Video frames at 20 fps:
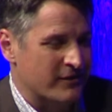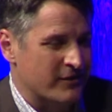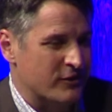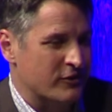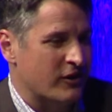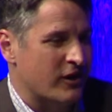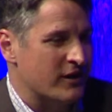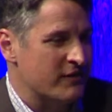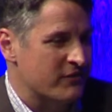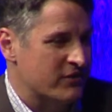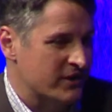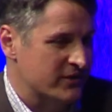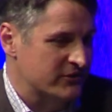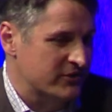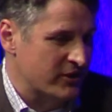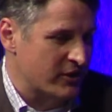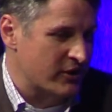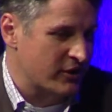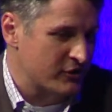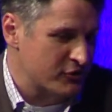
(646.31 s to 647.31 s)
are a lot of things
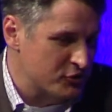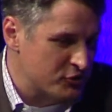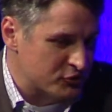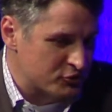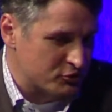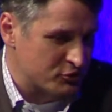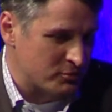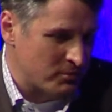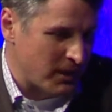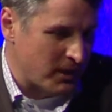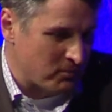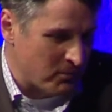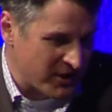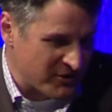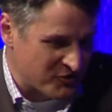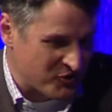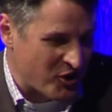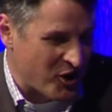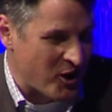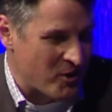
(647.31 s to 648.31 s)
that are unusual about my
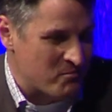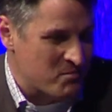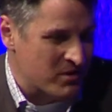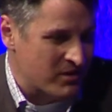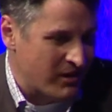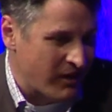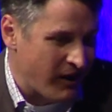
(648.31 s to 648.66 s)
job.